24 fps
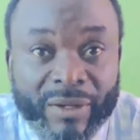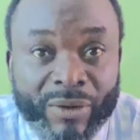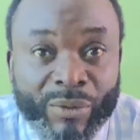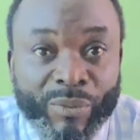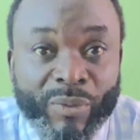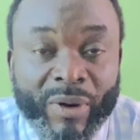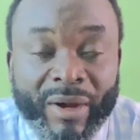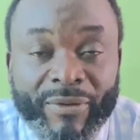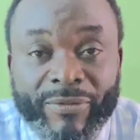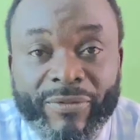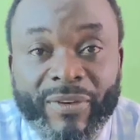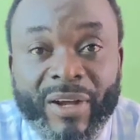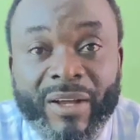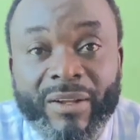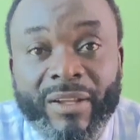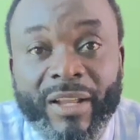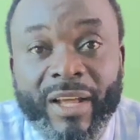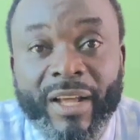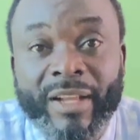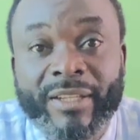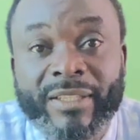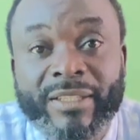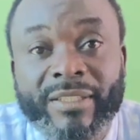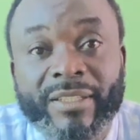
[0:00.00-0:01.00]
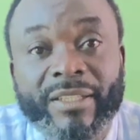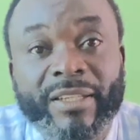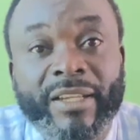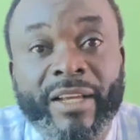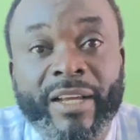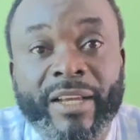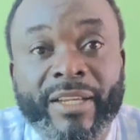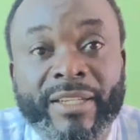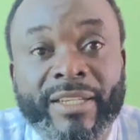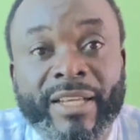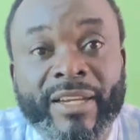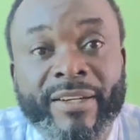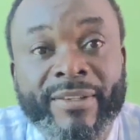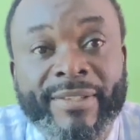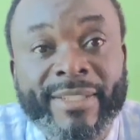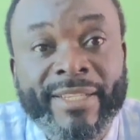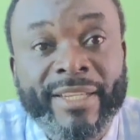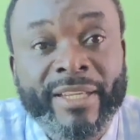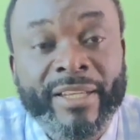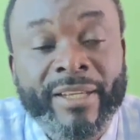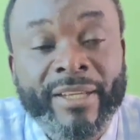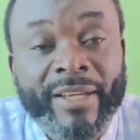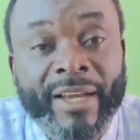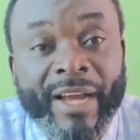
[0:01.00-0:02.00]
we have found that there is
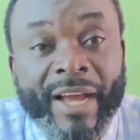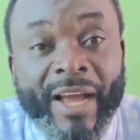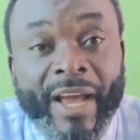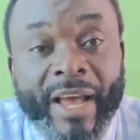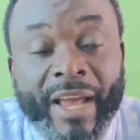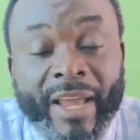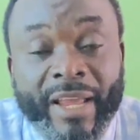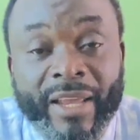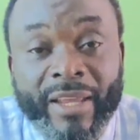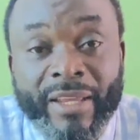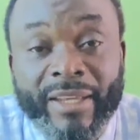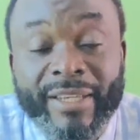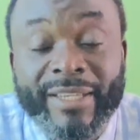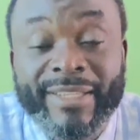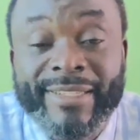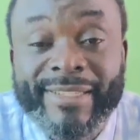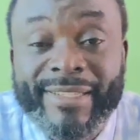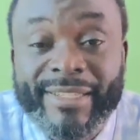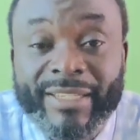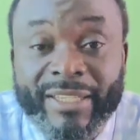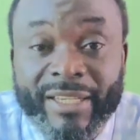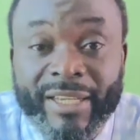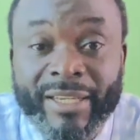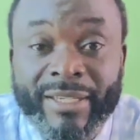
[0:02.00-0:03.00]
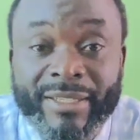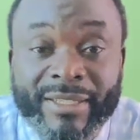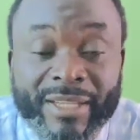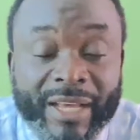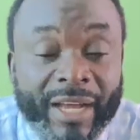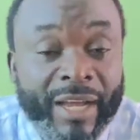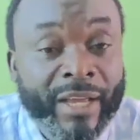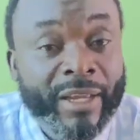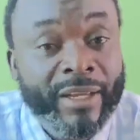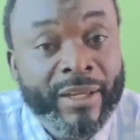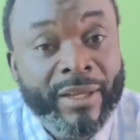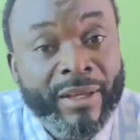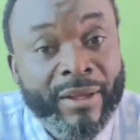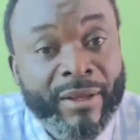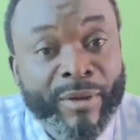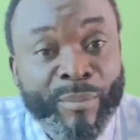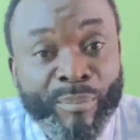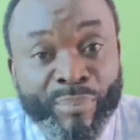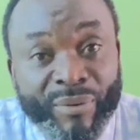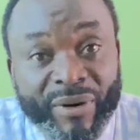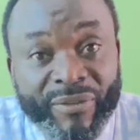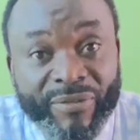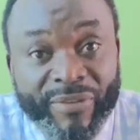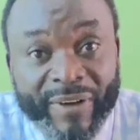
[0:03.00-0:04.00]
a high incidence, high
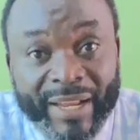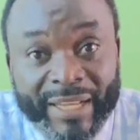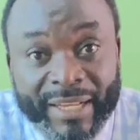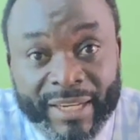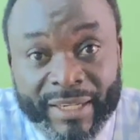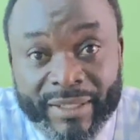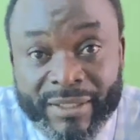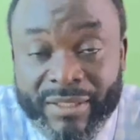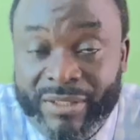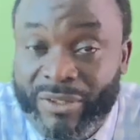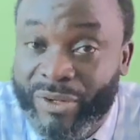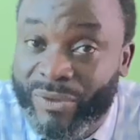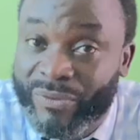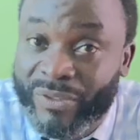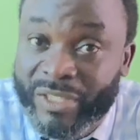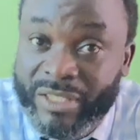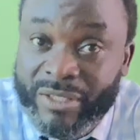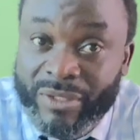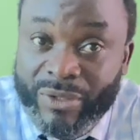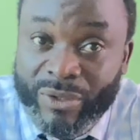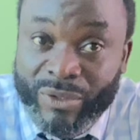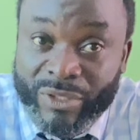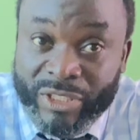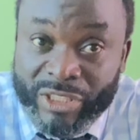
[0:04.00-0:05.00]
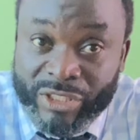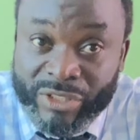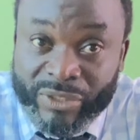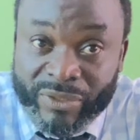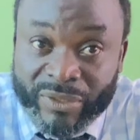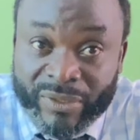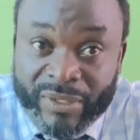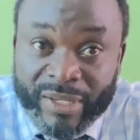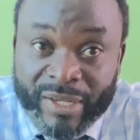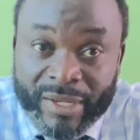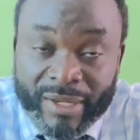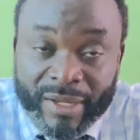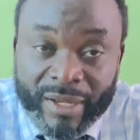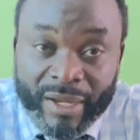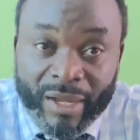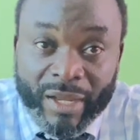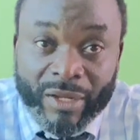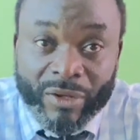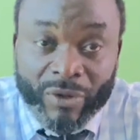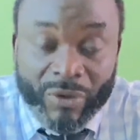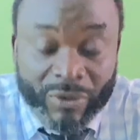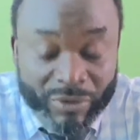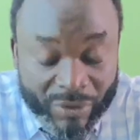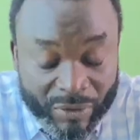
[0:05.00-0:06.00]
prevalence of this condition.
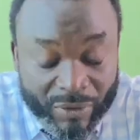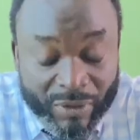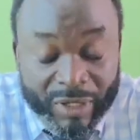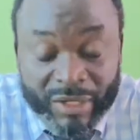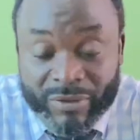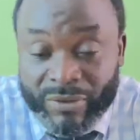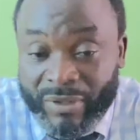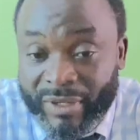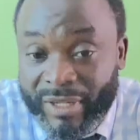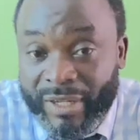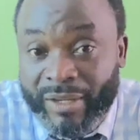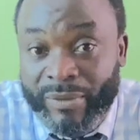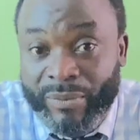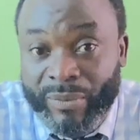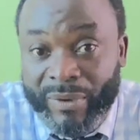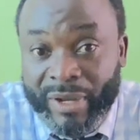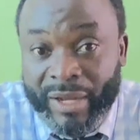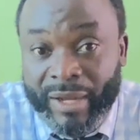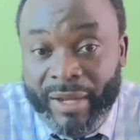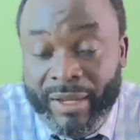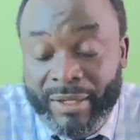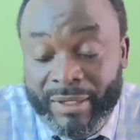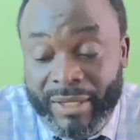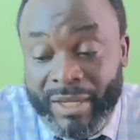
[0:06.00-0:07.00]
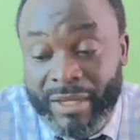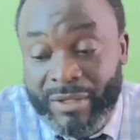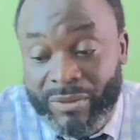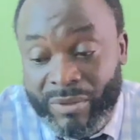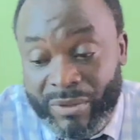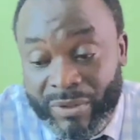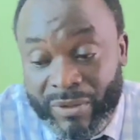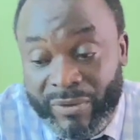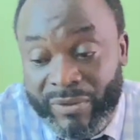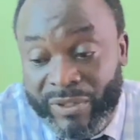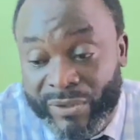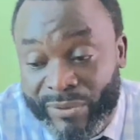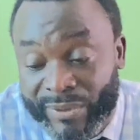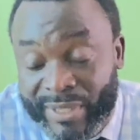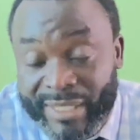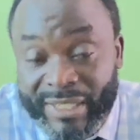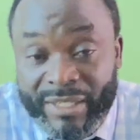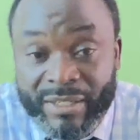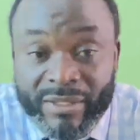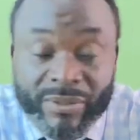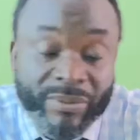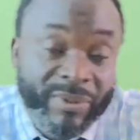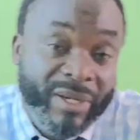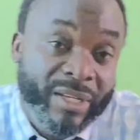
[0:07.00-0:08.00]
And actually, that's one of the
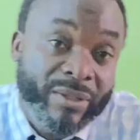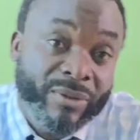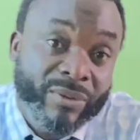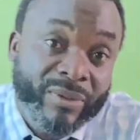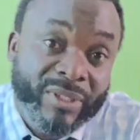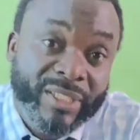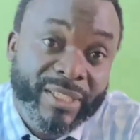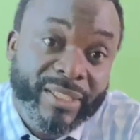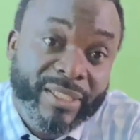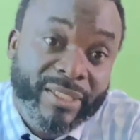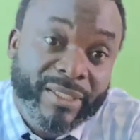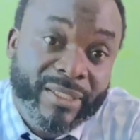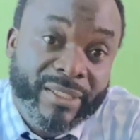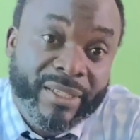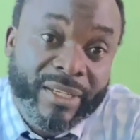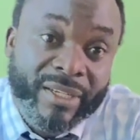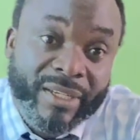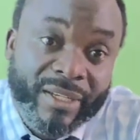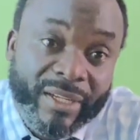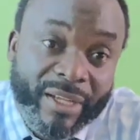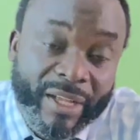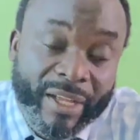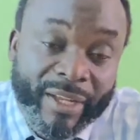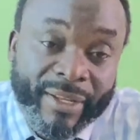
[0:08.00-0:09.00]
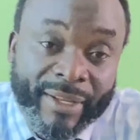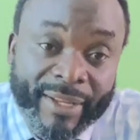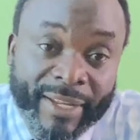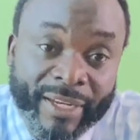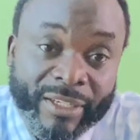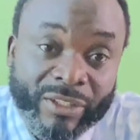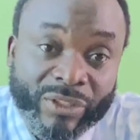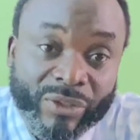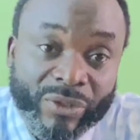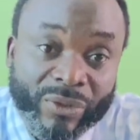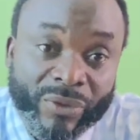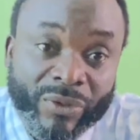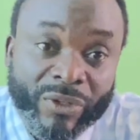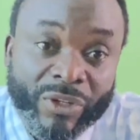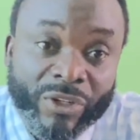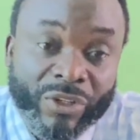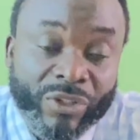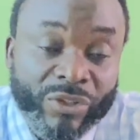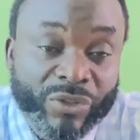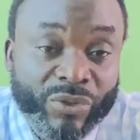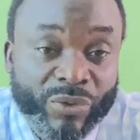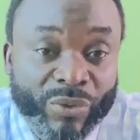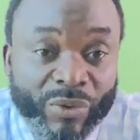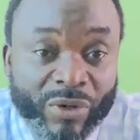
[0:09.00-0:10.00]
reasons we are doing this lecture,
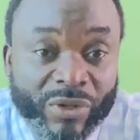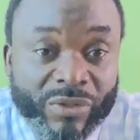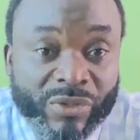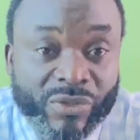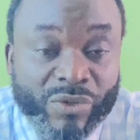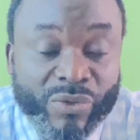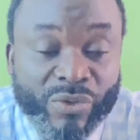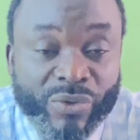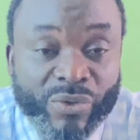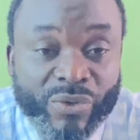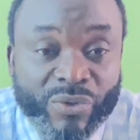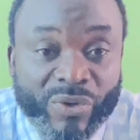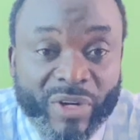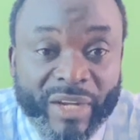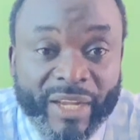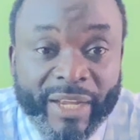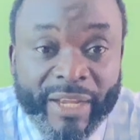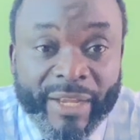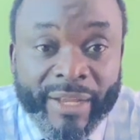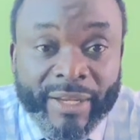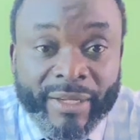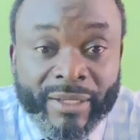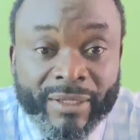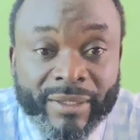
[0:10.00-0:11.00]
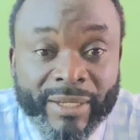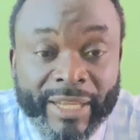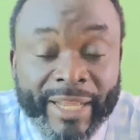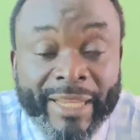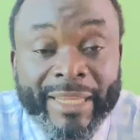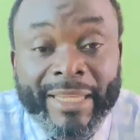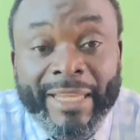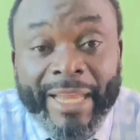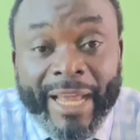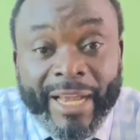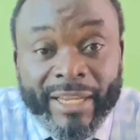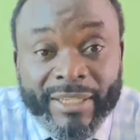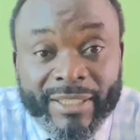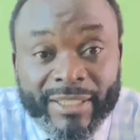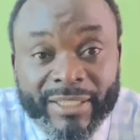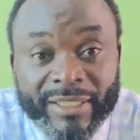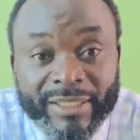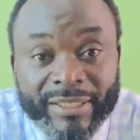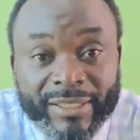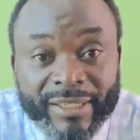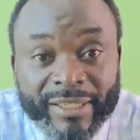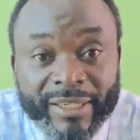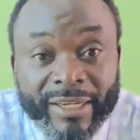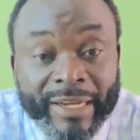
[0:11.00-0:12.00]
to also
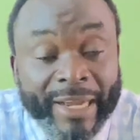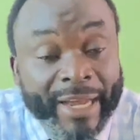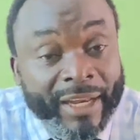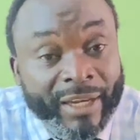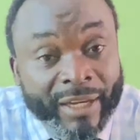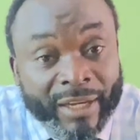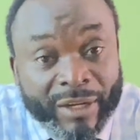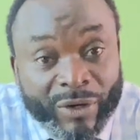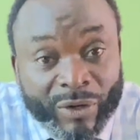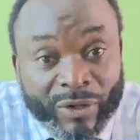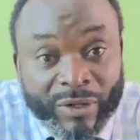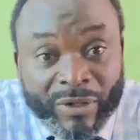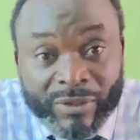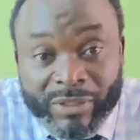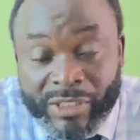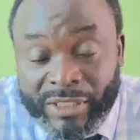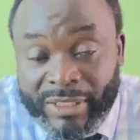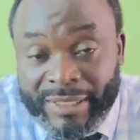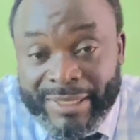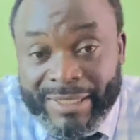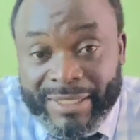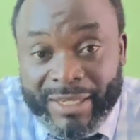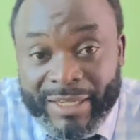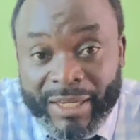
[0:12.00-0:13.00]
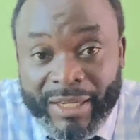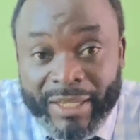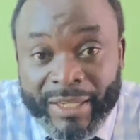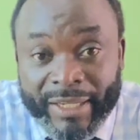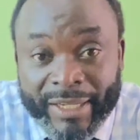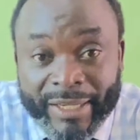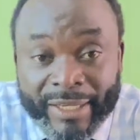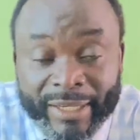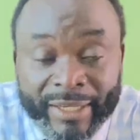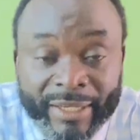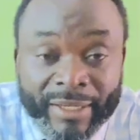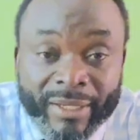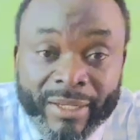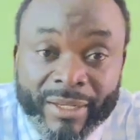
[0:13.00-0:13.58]
enlighten the gynecologists and the